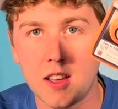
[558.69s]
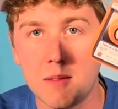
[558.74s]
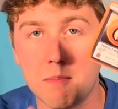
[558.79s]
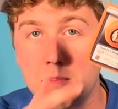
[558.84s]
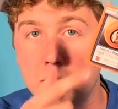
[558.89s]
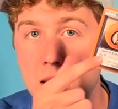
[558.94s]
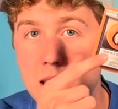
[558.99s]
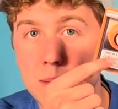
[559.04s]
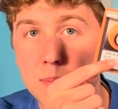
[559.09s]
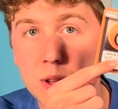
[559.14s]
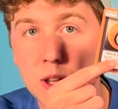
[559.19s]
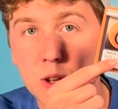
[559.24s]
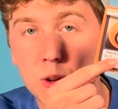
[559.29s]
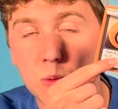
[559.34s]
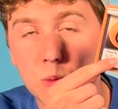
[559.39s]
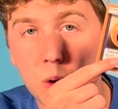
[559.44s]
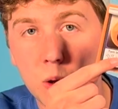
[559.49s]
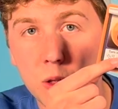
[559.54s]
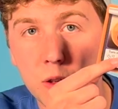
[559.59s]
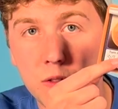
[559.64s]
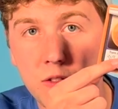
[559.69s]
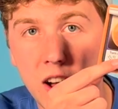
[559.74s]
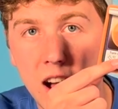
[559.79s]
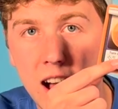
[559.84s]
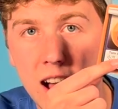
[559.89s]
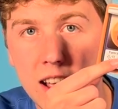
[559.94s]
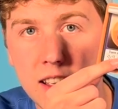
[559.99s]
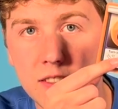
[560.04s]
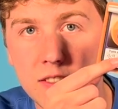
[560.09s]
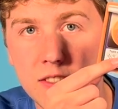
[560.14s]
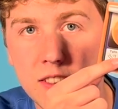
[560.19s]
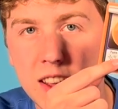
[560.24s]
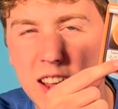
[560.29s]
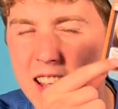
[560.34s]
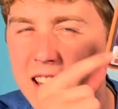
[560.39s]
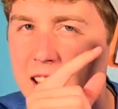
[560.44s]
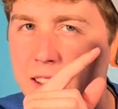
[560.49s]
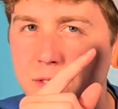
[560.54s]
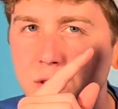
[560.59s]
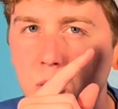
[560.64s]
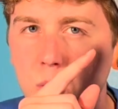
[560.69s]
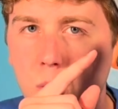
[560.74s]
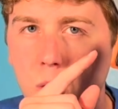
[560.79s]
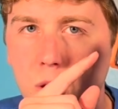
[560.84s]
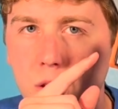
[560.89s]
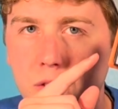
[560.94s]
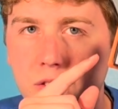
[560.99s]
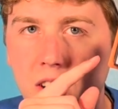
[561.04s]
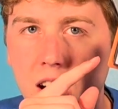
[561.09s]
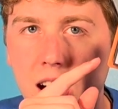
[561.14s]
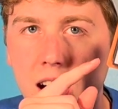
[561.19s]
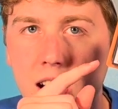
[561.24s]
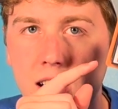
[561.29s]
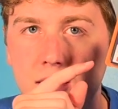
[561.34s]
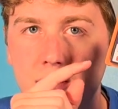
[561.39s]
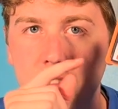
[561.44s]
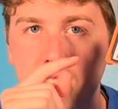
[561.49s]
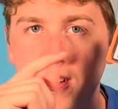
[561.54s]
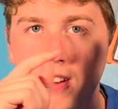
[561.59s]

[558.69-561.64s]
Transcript: Maybe you'll roll the 5. And if you roll the 5,